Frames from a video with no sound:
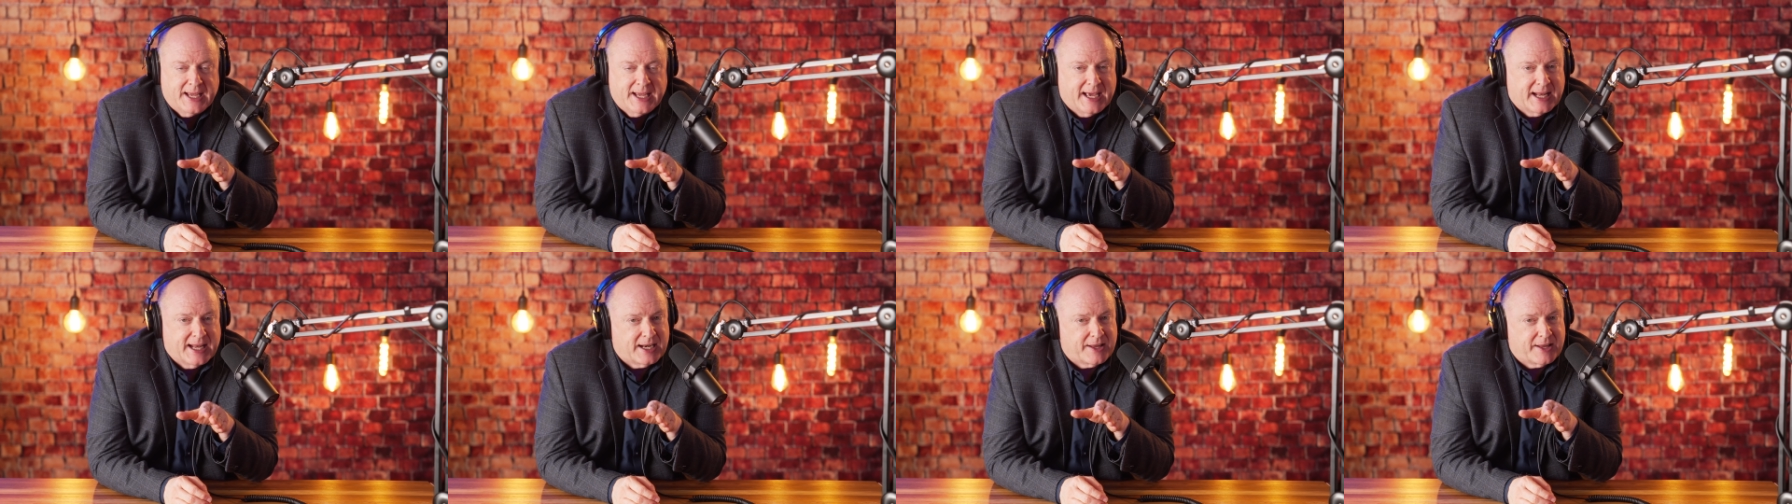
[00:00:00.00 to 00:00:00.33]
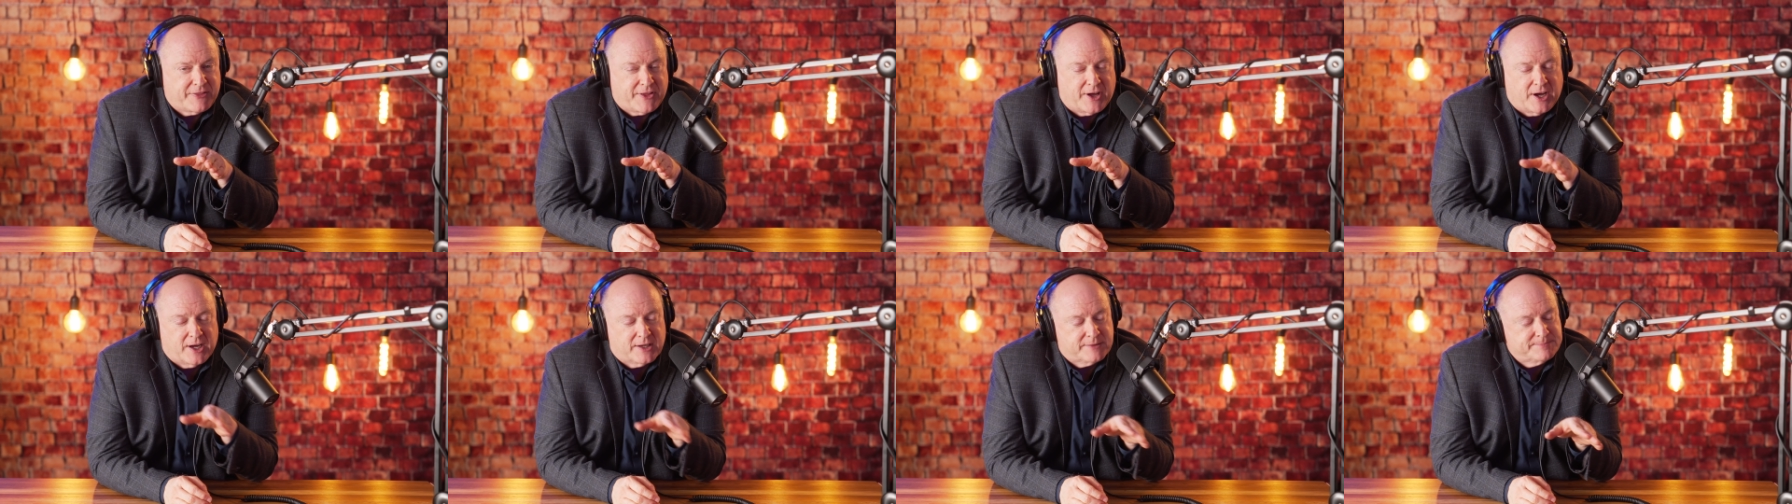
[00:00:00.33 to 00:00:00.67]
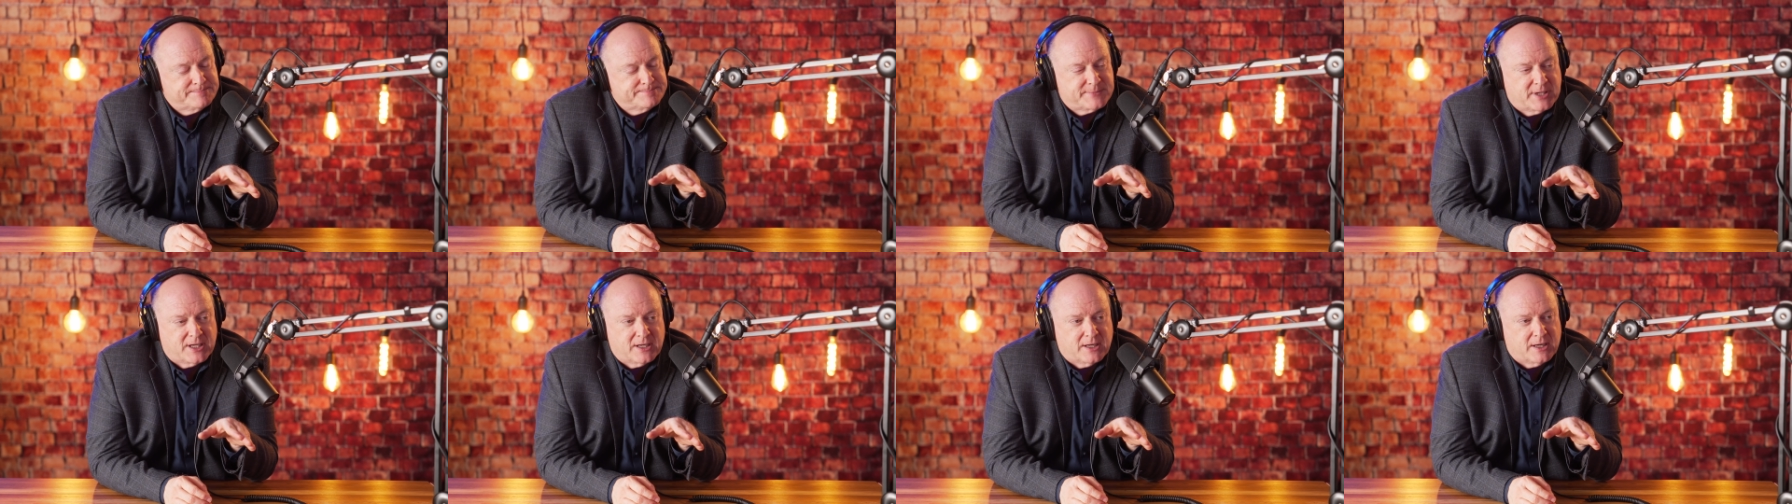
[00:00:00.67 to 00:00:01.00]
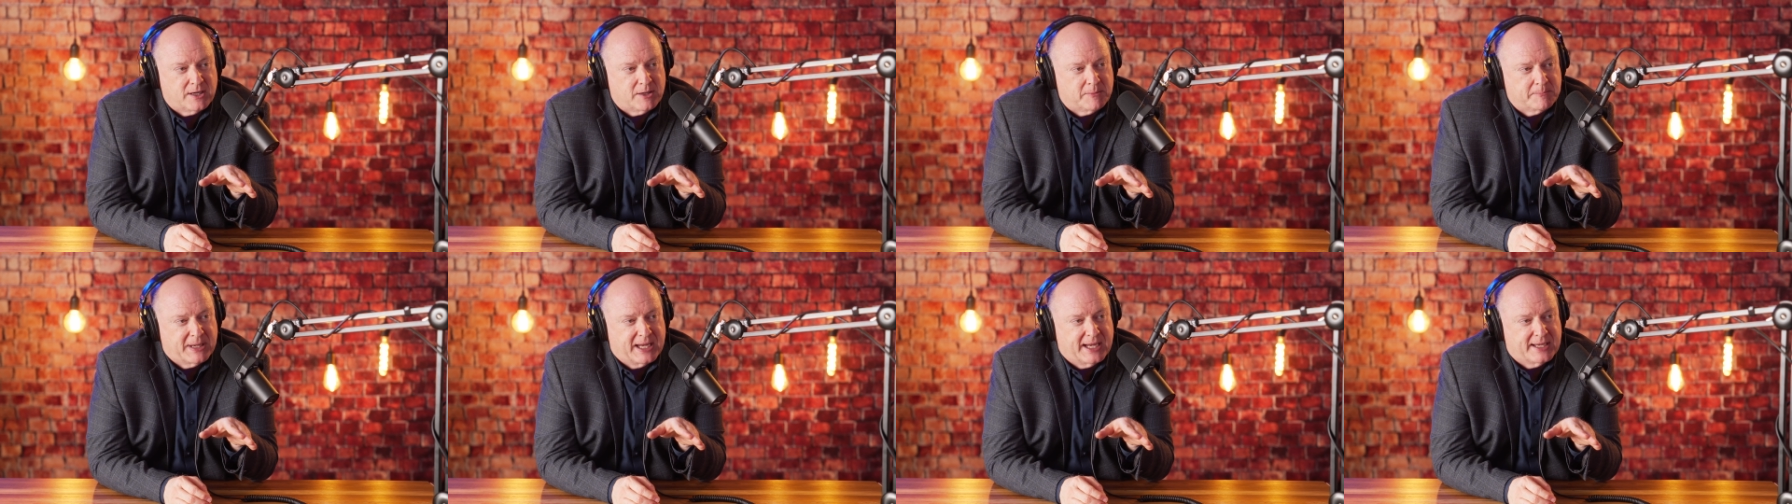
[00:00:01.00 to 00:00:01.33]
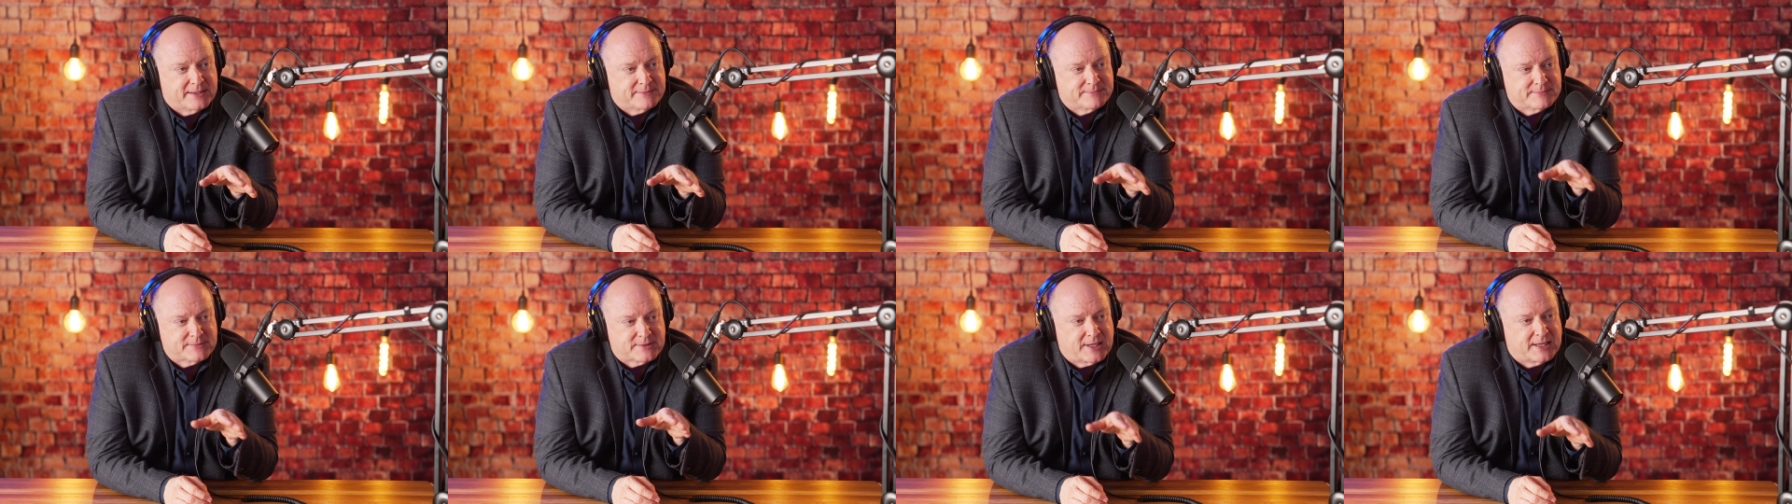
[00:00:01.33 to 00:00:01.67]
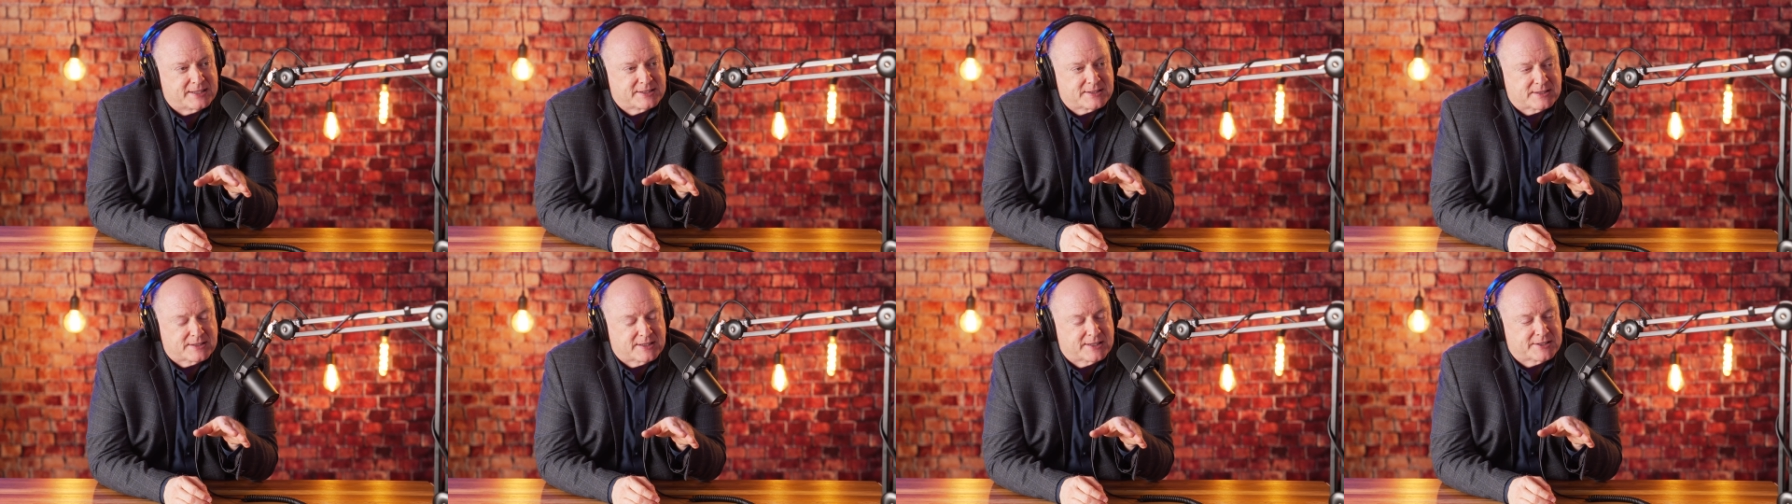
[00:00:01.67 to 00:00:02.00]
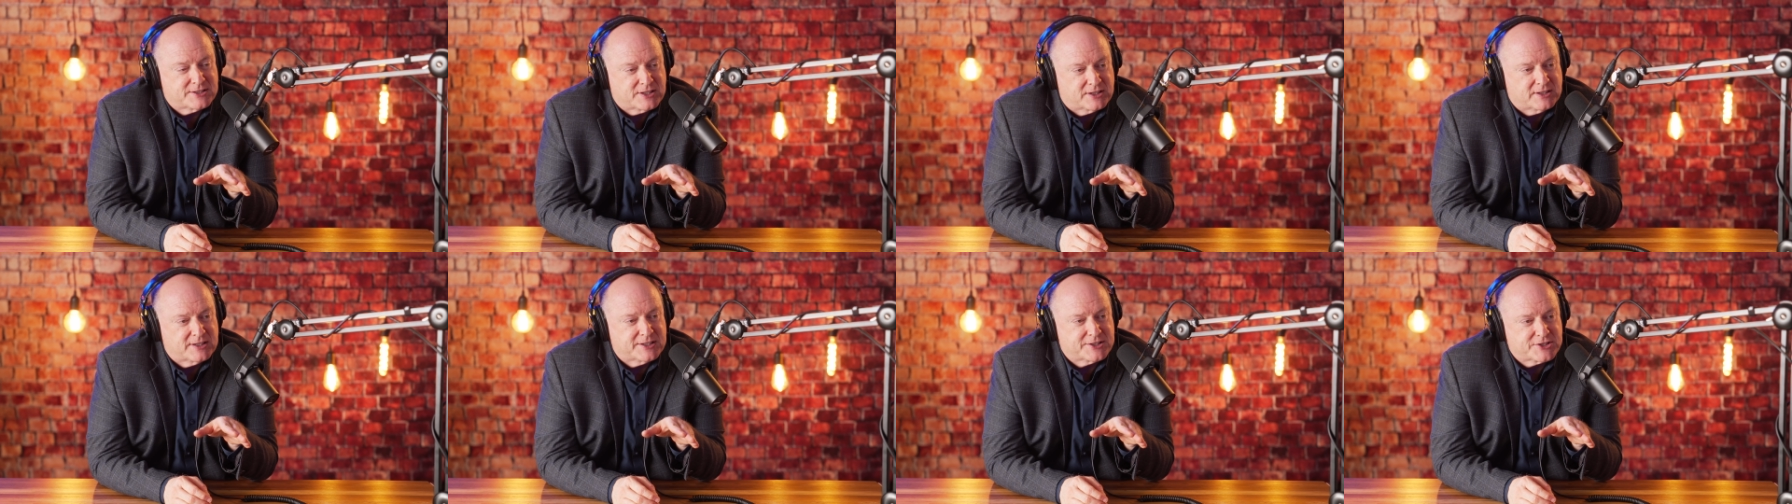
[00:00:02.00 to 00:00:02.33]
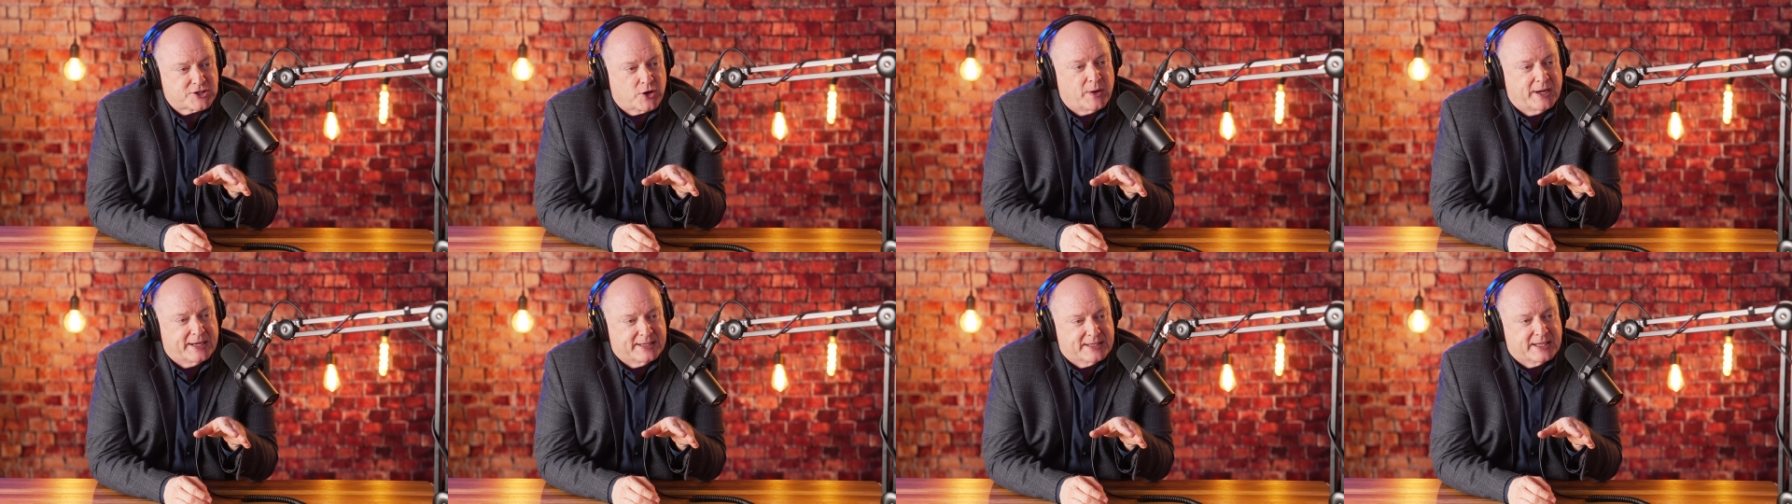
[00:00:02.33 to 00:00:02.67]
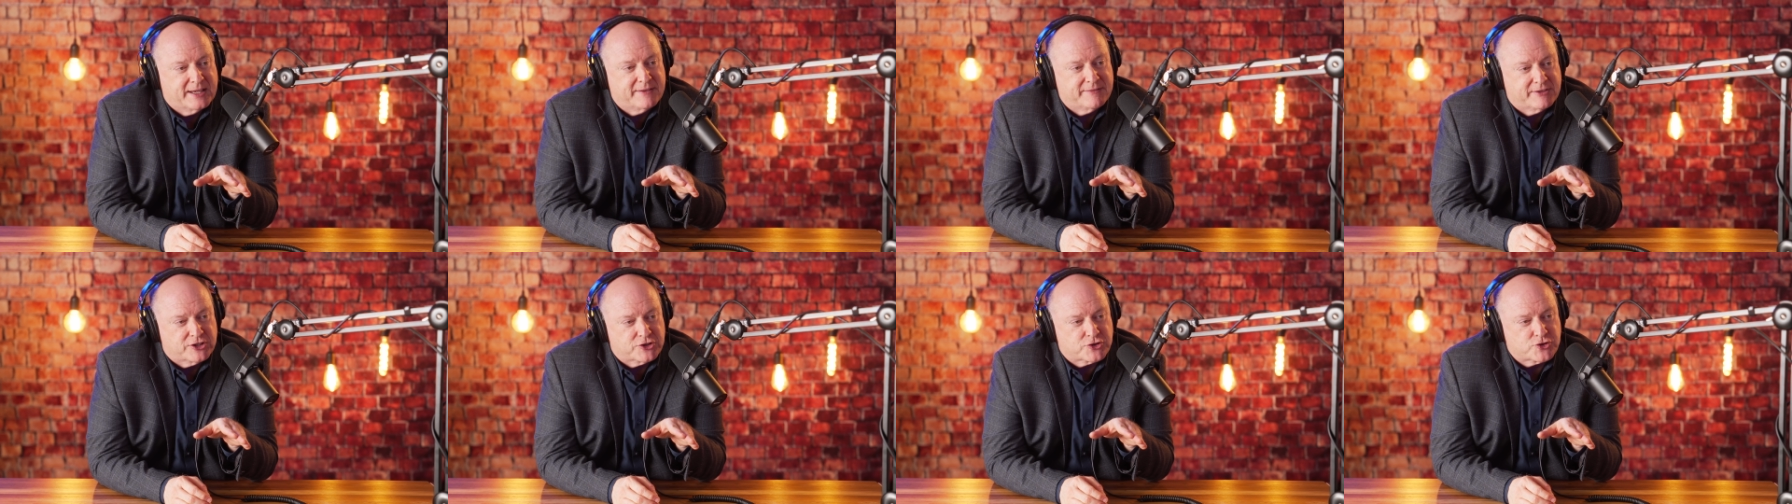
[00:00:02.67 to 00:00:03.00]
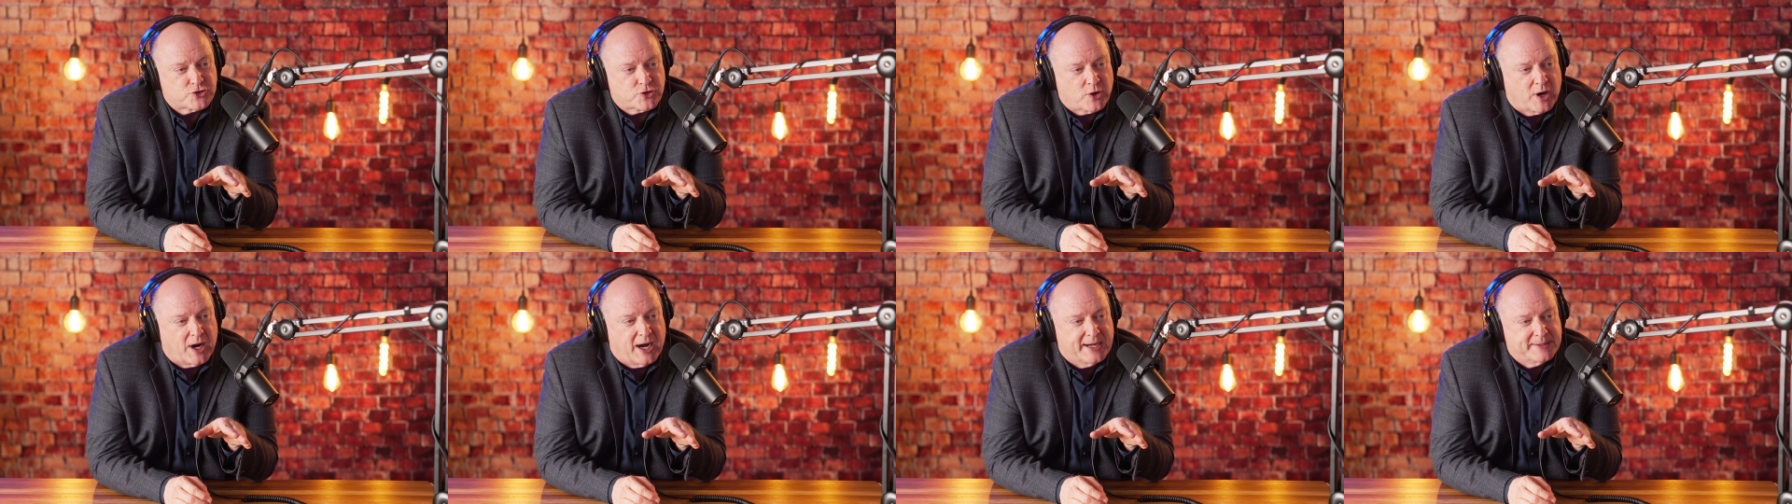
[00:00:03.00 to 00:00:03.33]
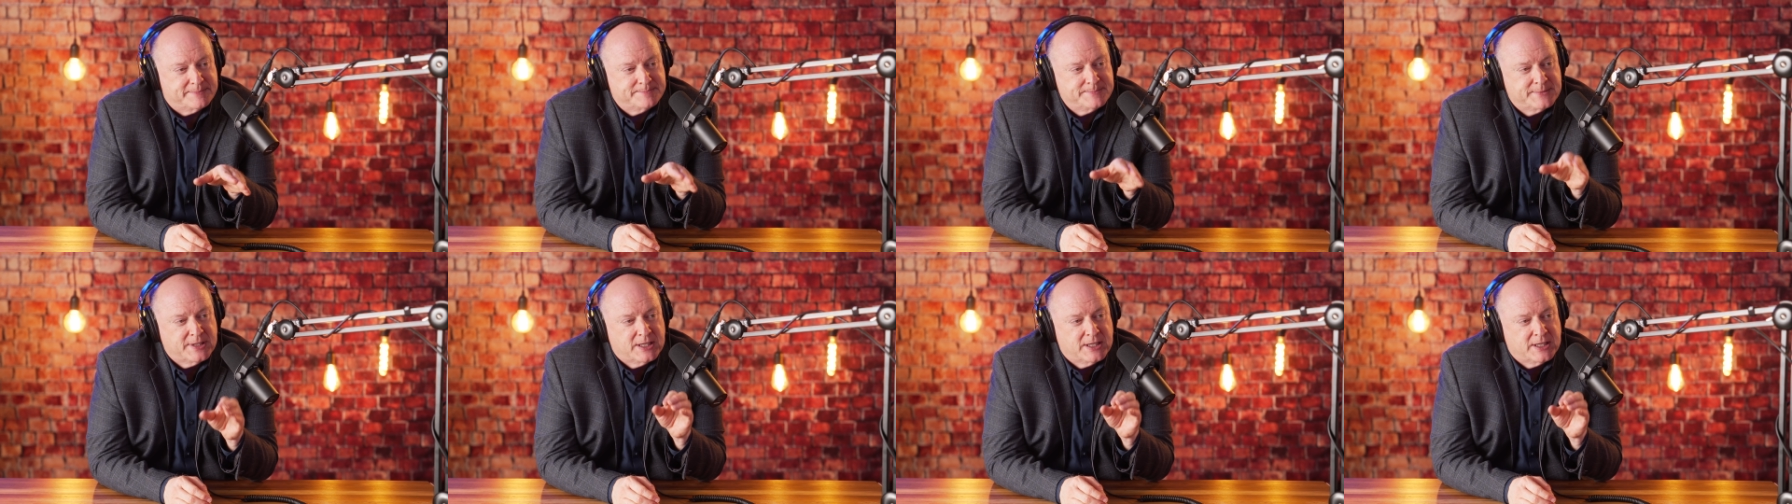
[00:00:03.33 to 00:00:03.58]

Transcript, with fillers: and I thought, oh man, let's let's let's go ahead and give it a try.